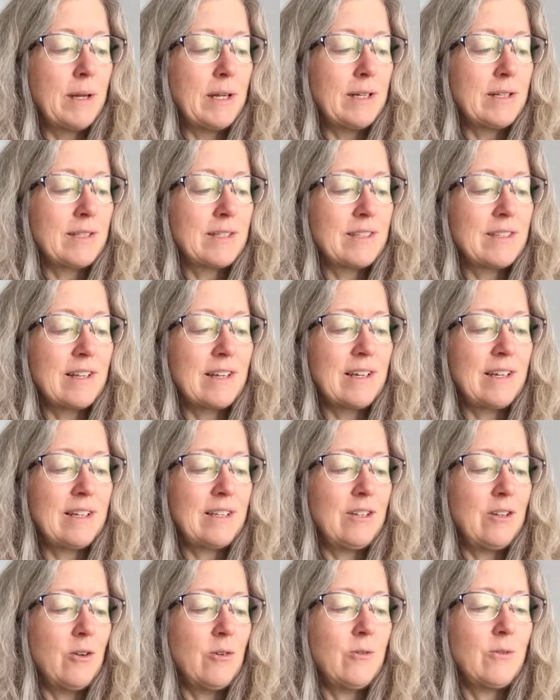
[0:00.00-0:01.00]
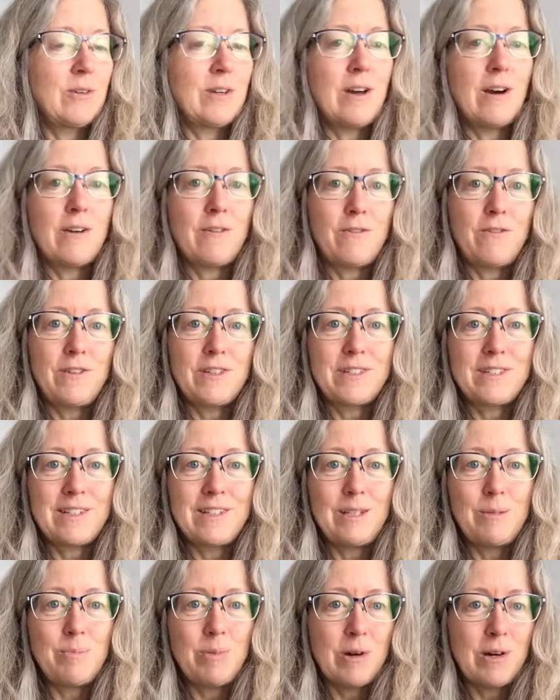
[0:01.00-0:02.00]
and it's like, no, not
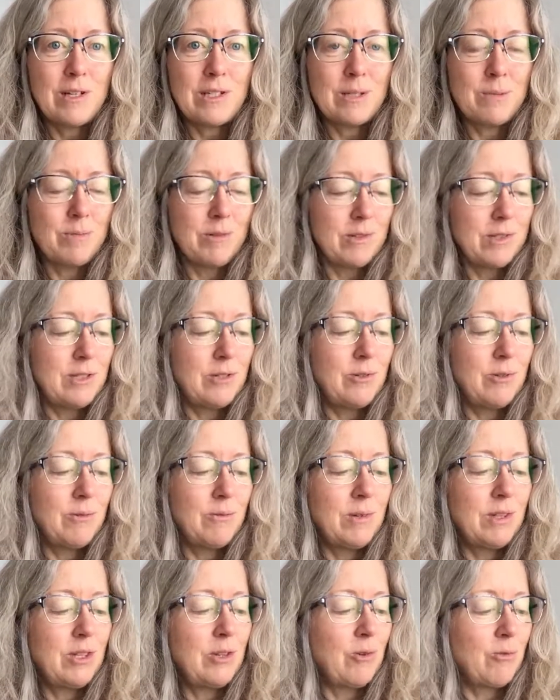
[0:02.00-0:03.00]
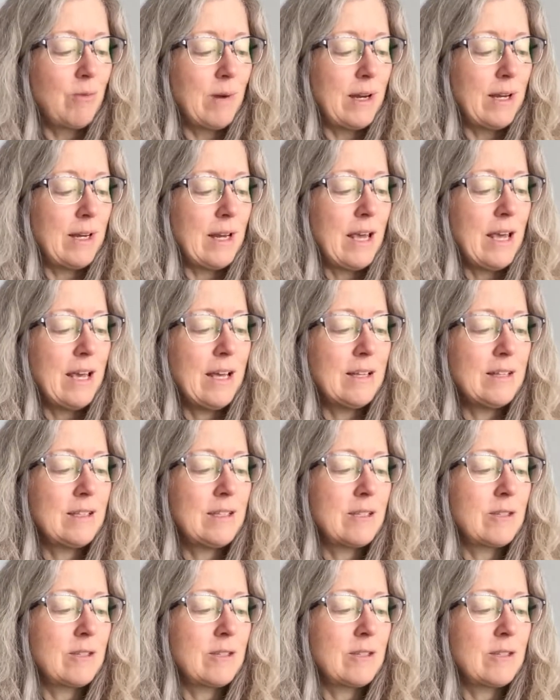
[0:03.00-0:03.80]
physically possible to do it with your right hand.